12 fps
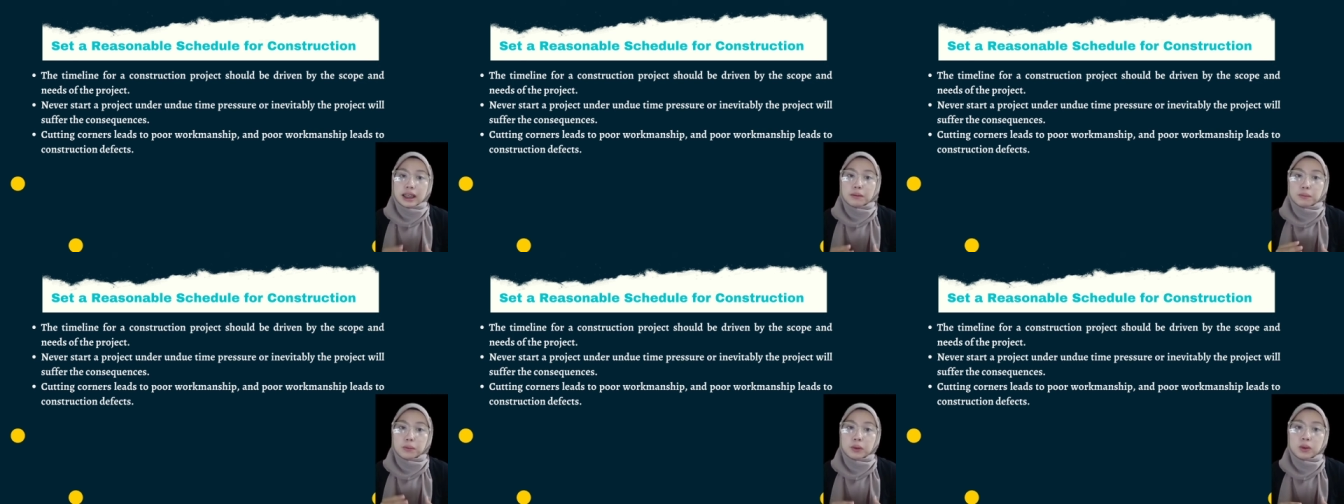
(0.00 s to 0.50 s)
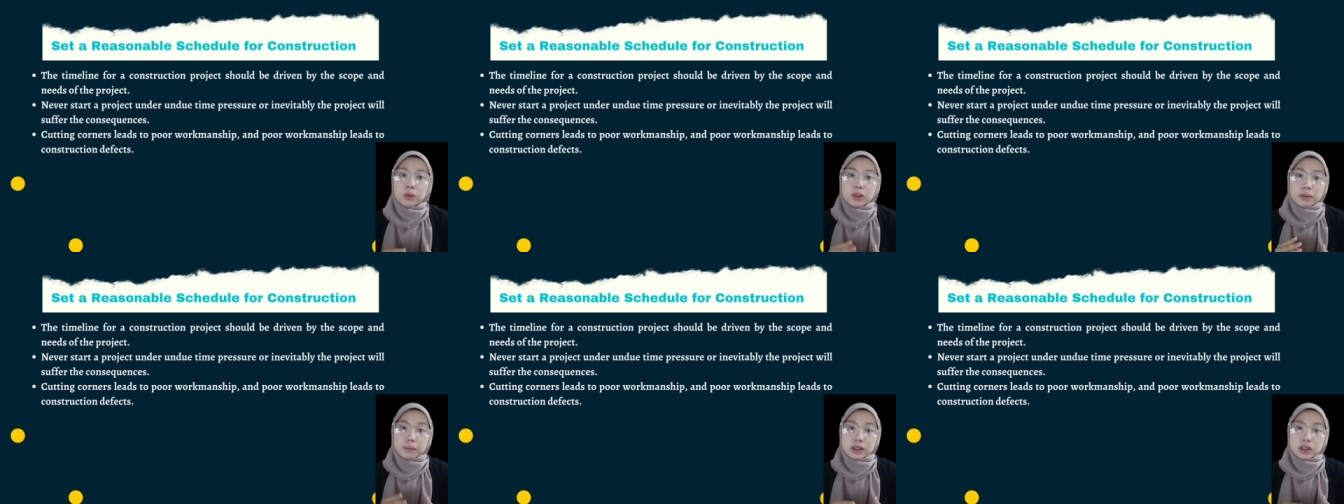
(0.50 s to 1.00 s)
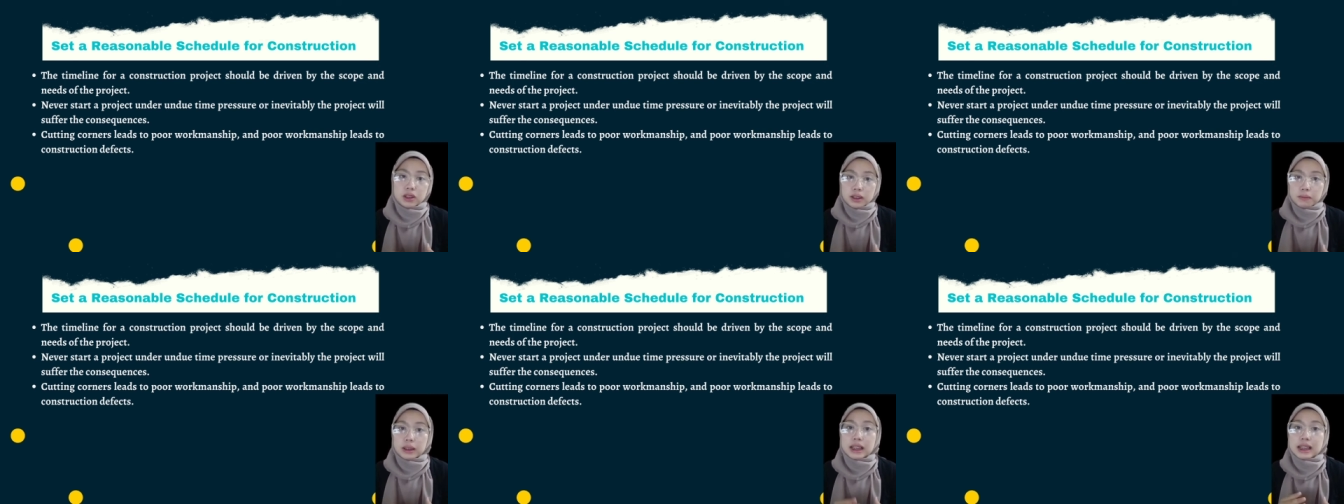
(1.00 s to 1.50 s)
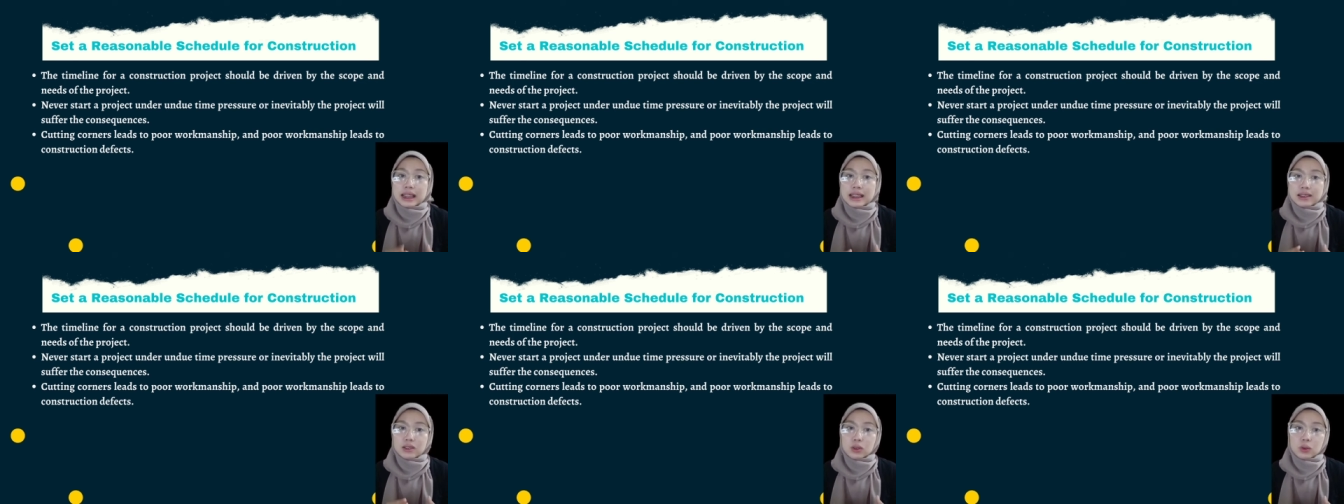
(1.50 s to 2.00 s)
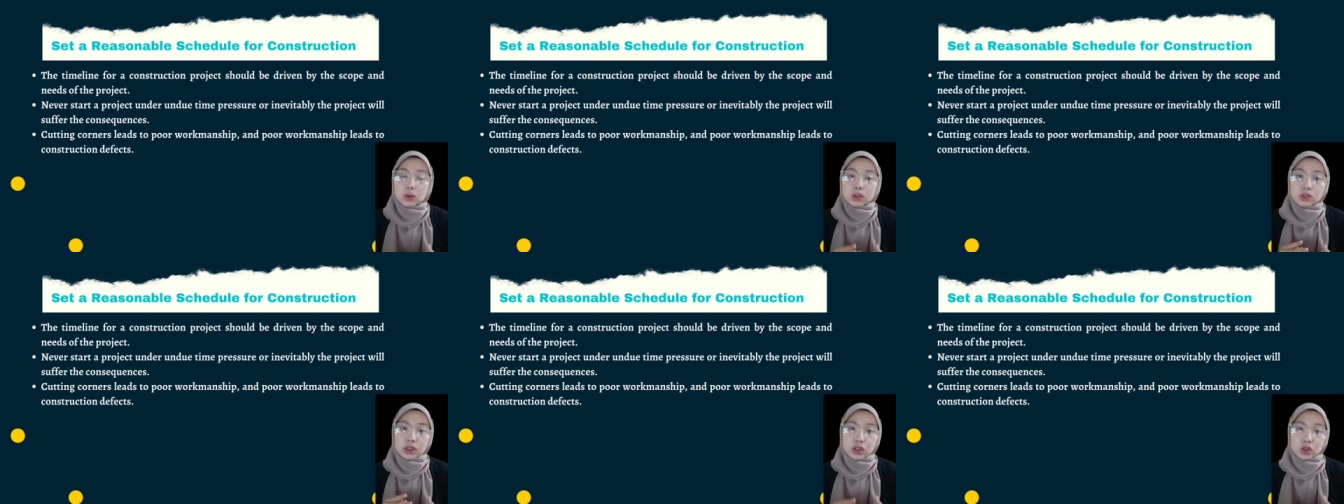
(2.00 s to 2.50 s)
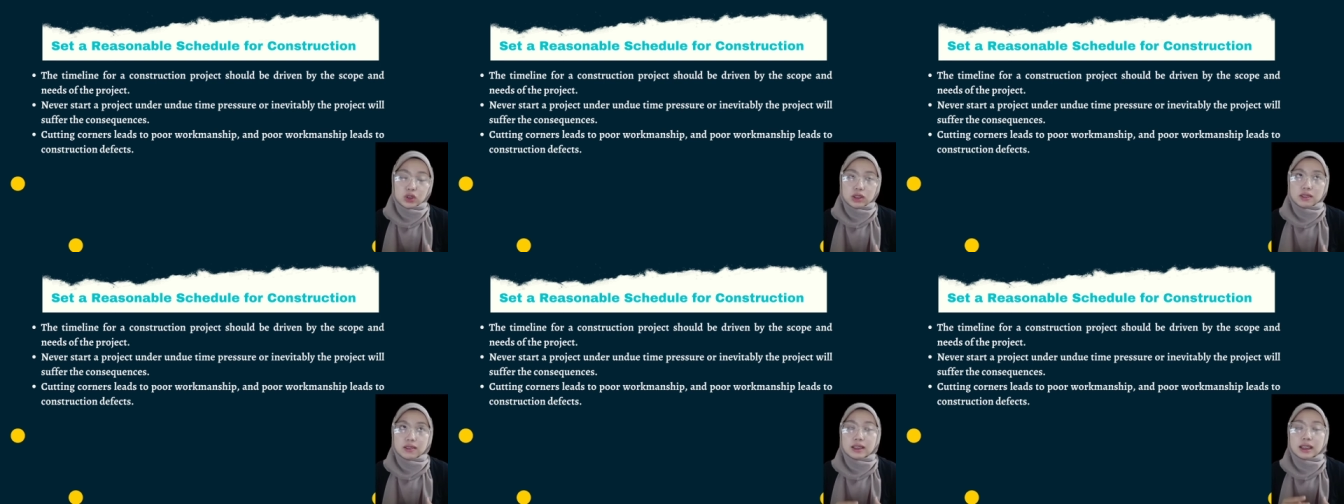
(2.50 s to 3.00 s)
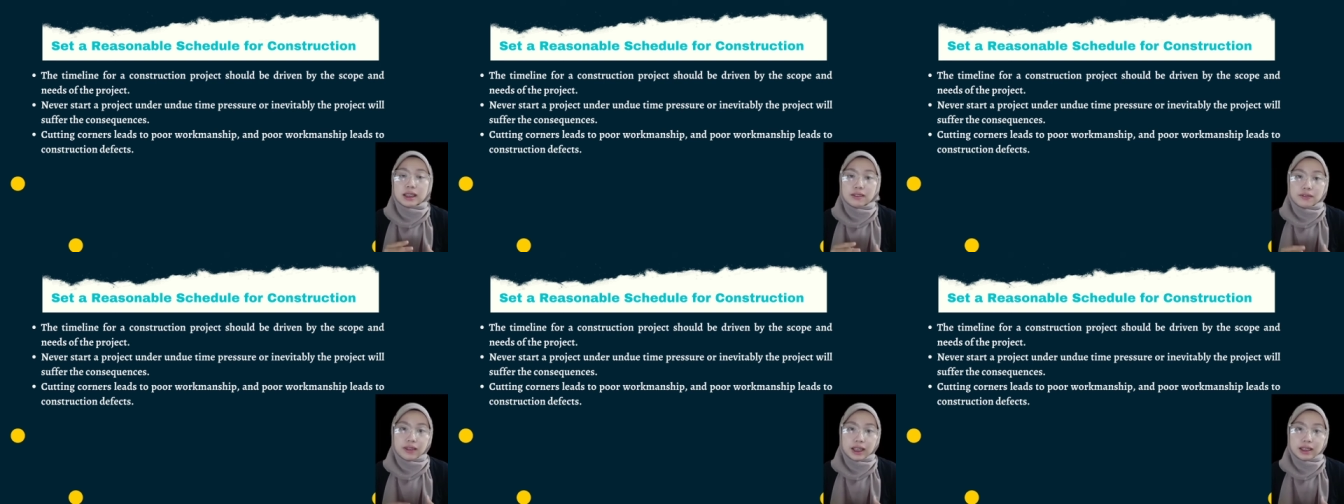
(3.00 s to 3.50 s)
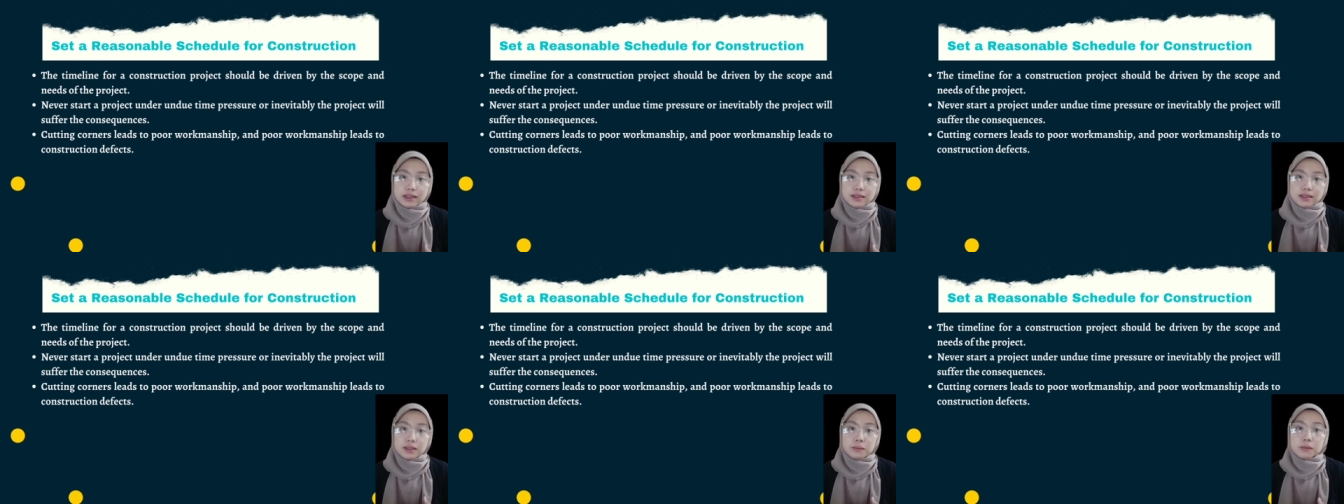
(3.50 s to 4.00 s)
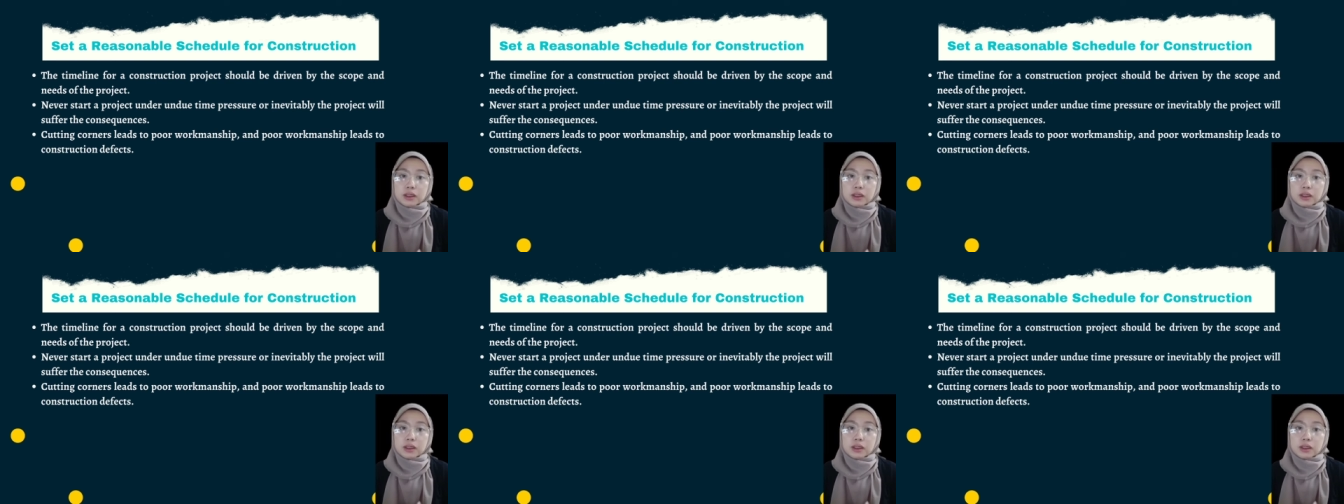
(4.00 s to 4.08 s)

and poor workmanship leads to construction defects.